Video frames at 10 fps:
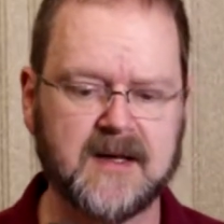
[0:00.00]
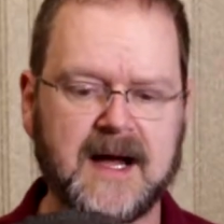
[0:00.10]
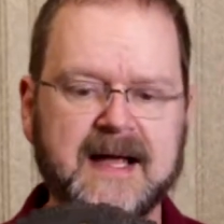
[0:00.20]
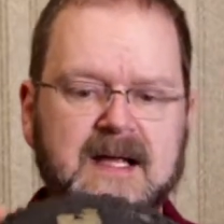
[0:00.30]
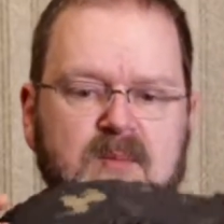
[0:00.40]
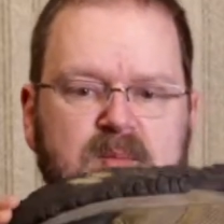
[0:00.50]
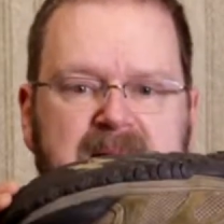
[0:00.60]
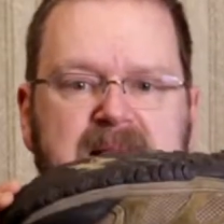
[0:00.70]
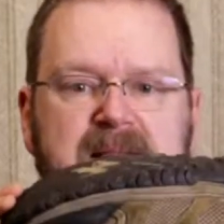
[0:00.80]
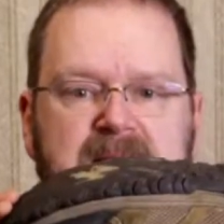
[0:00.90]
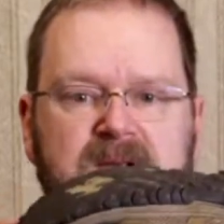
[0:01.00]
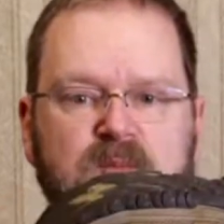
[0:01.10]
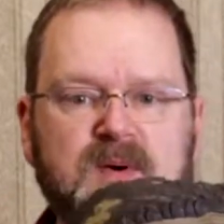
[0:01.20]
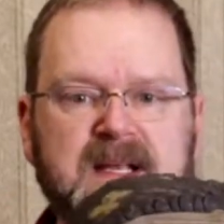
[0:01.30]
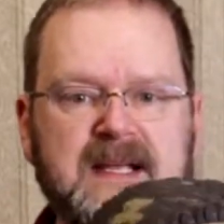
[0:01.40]
I can bend this
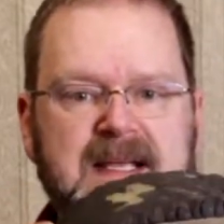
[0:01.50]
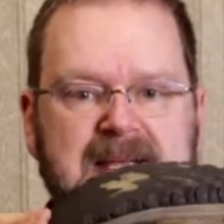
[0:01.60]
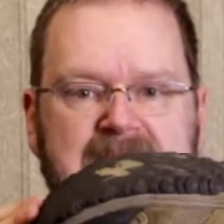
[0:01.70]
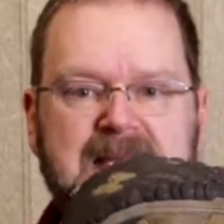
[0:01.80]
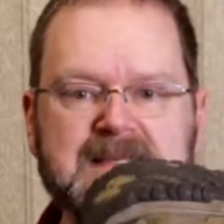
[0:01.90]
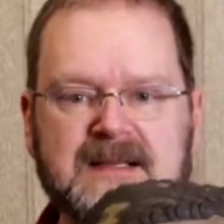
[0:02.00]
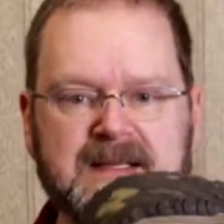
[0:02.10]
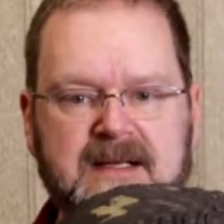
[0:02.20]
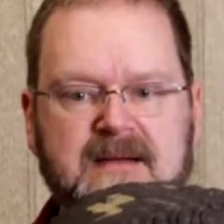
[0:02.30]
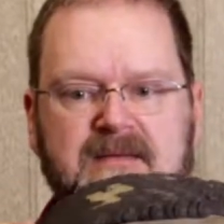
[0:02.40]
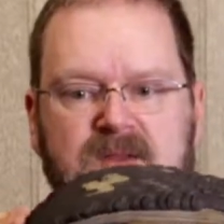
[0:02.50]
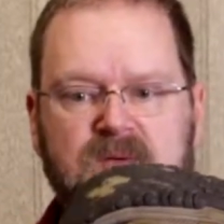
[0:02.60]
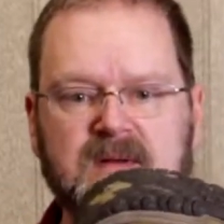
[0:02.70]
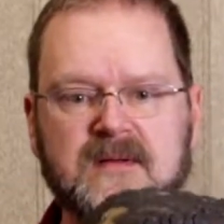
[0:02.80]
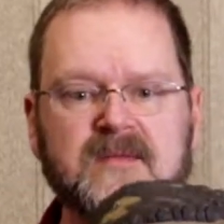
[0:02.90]
pretty easily,
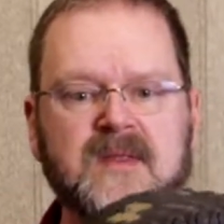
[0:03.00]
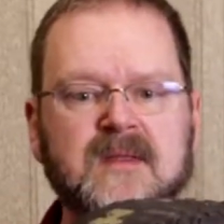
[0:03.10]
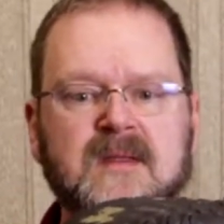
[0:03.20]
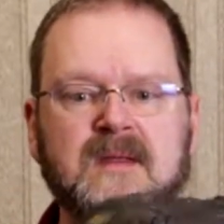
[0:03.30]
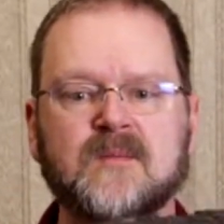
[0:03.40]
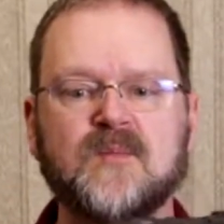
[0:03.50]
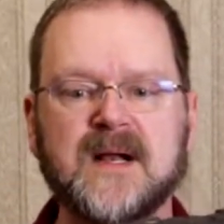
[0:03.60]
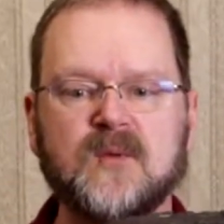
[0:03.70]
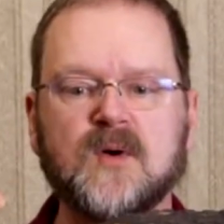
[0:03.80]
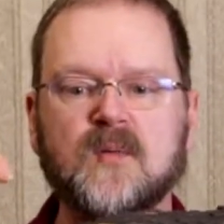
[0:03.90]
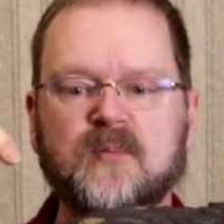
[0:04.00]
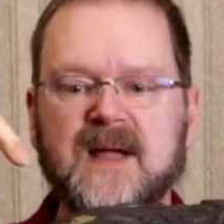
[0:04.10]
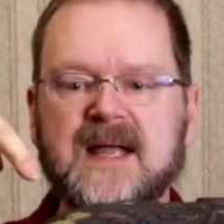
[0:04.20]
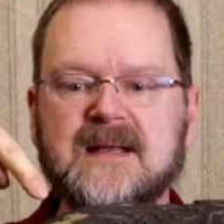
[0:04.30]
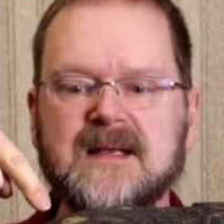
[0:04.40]
but it will
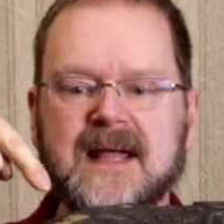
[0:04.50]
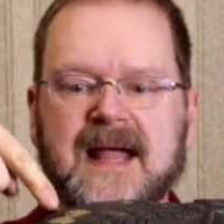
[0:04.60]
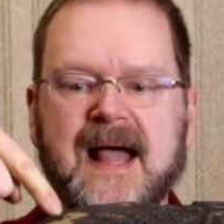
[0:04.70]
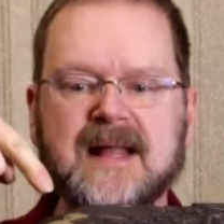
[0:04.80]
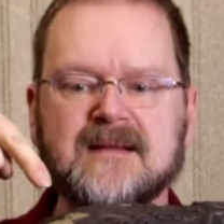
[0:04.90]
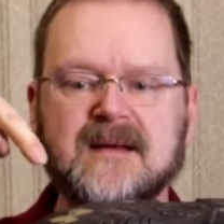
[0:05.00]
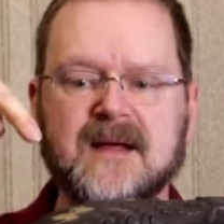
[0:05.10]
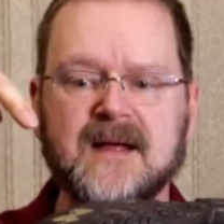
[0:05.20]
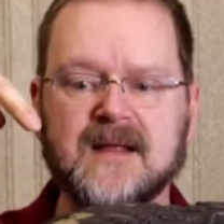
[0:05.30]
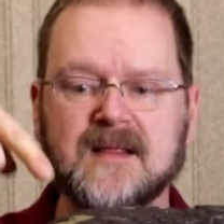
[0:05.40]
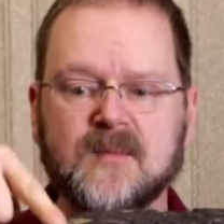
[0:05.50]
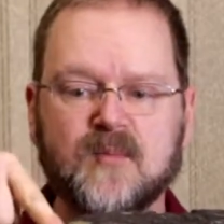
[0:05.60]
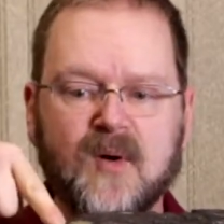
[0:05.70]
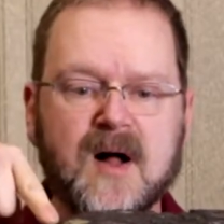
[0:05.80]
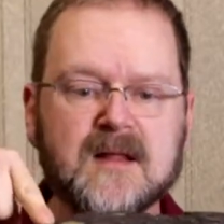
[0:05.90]
bend at the
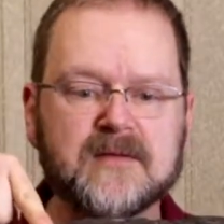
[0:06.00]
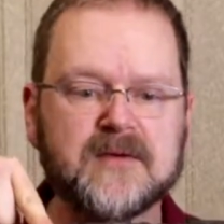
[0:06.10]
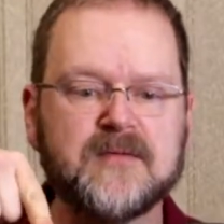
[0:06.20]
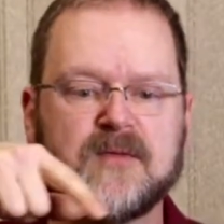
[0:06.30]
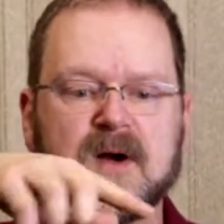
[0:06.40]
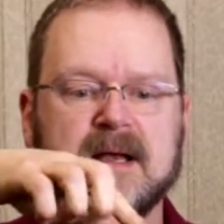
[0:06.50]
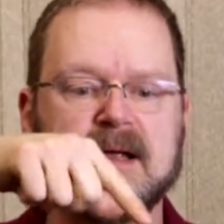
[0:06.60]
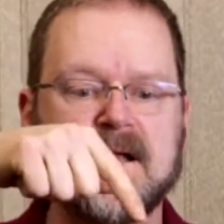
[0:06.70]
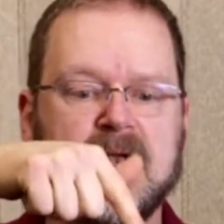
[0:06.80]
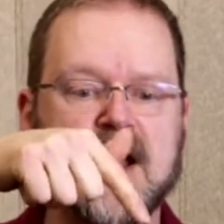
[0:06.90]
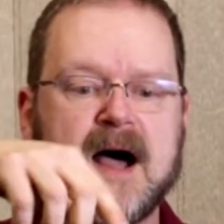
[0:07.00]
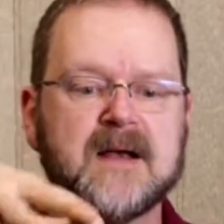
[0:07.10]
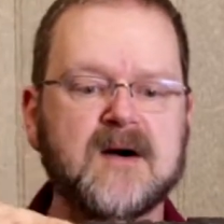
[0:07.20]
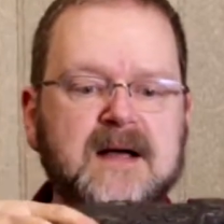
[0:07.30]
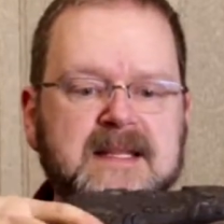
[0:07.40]
ball of the foot,
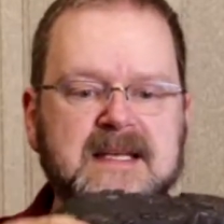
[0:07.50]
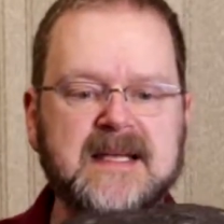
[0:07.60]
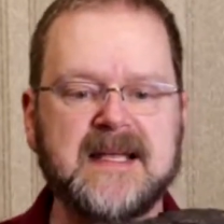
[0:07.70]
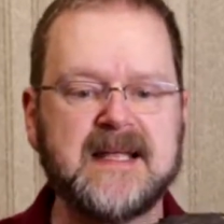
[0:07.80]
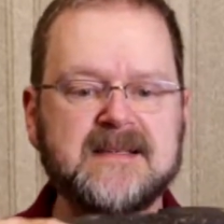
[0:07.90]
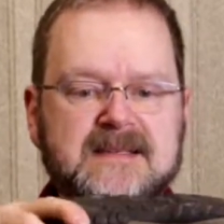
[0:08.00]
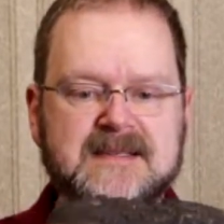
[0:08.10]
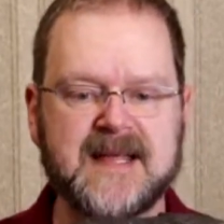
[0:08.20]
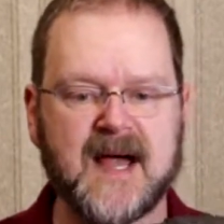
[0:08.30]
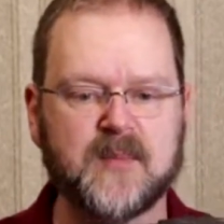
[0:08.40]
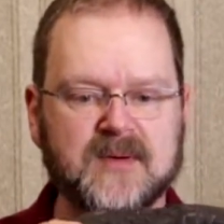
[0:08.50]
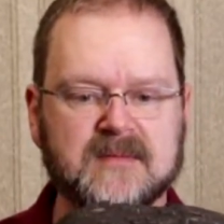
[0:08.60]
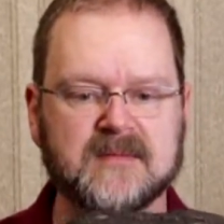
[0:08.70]
not on the instep.